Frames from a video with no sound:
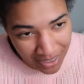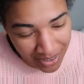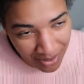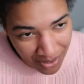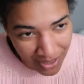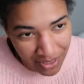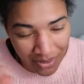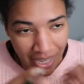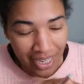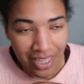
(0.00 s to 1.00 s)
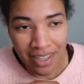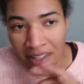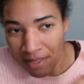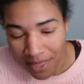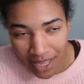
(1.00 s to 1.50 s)
so you can do like
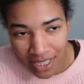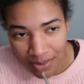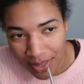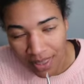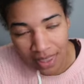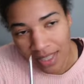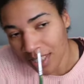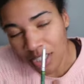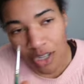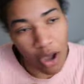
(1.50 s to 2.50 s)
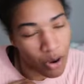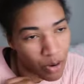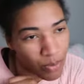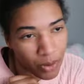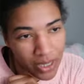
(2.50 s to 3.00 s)
things with
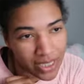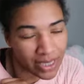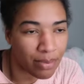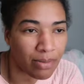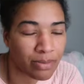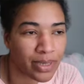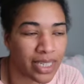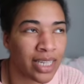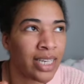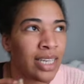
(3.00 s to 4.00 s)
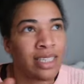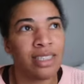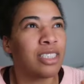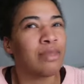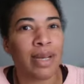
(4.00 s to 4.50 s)
snow more easily, probably
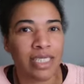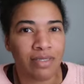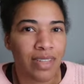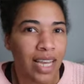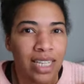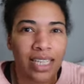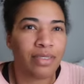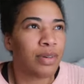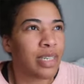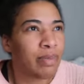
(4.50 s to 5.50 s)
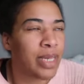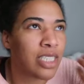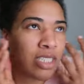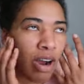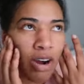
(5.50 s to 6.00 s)
little specks of light, like if you wanted to paint
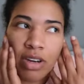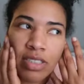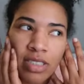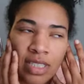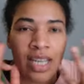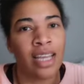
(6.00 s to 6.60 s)
stars.